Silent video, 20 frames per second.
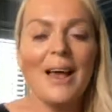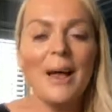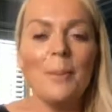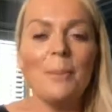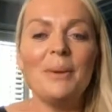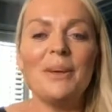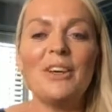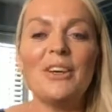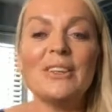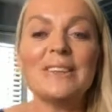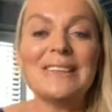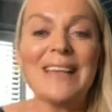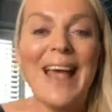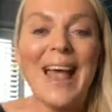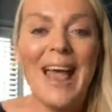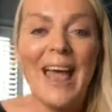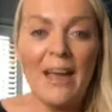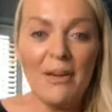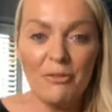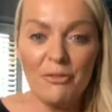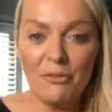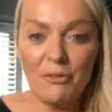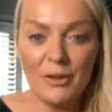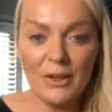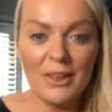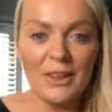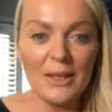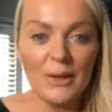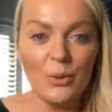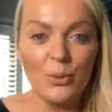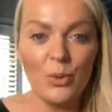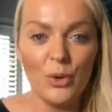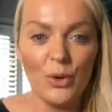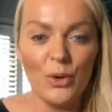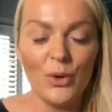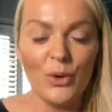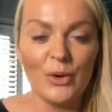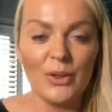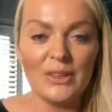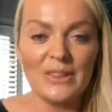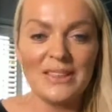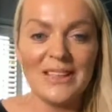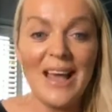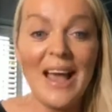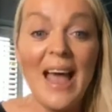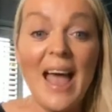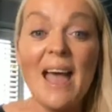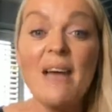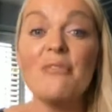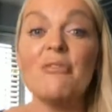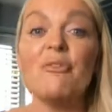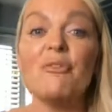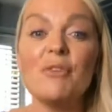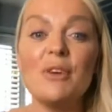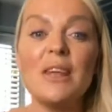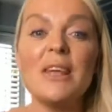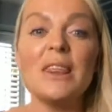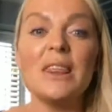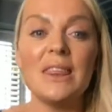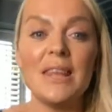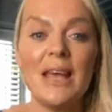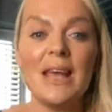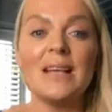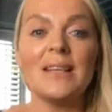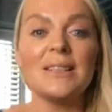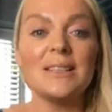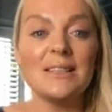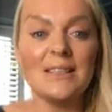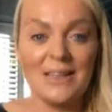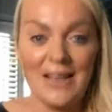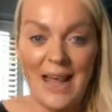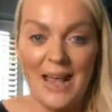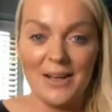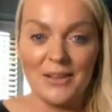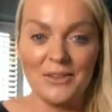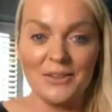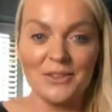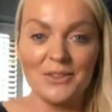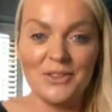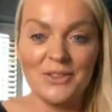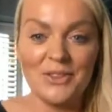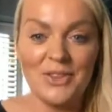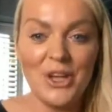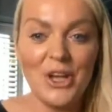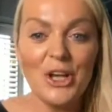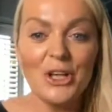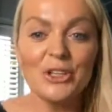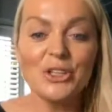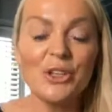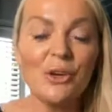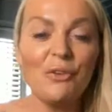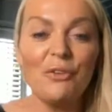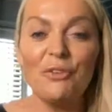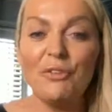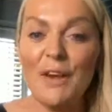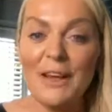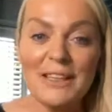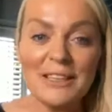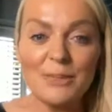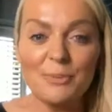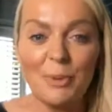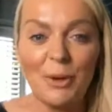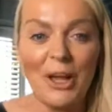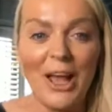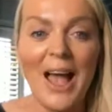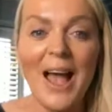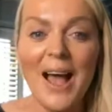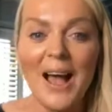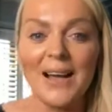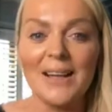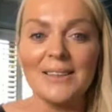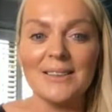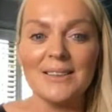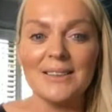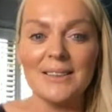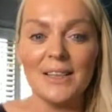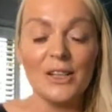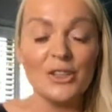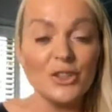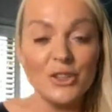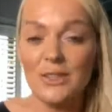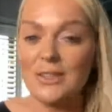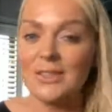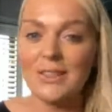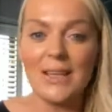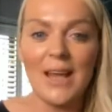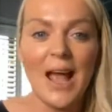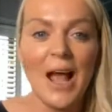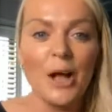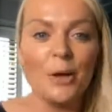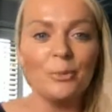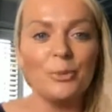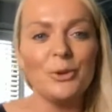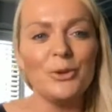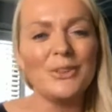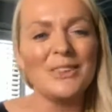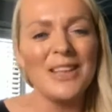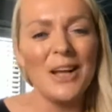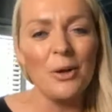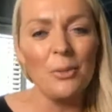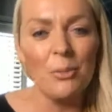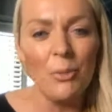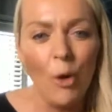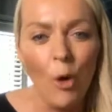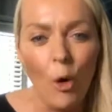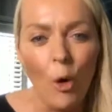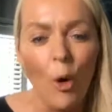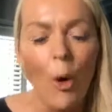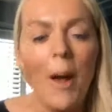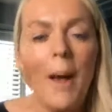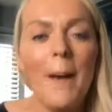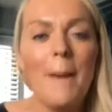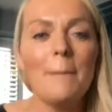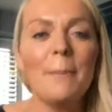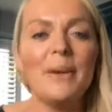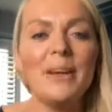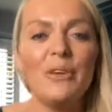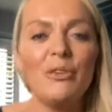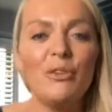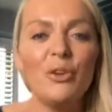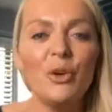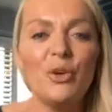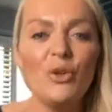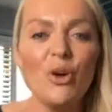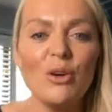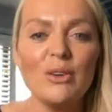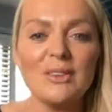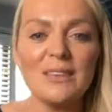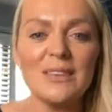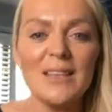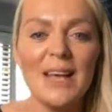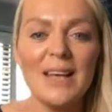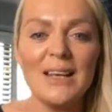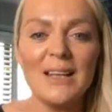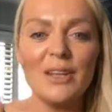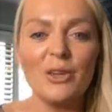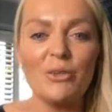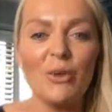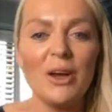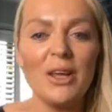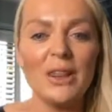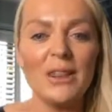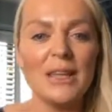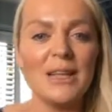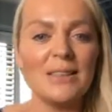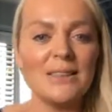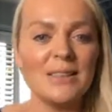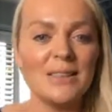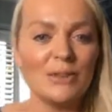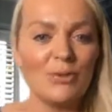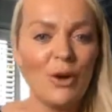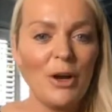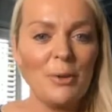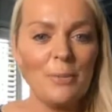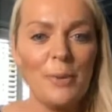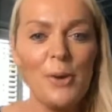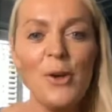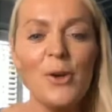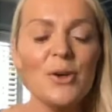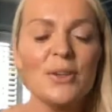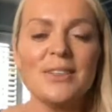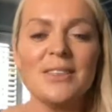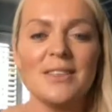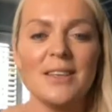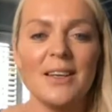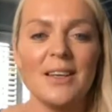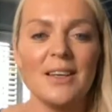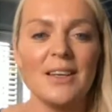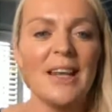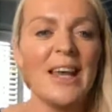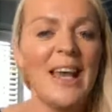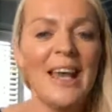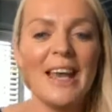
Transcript: because everything works. Everything sells. So Facebook ads are just going to help you sell more. But if you're not selling the right thing to the right person,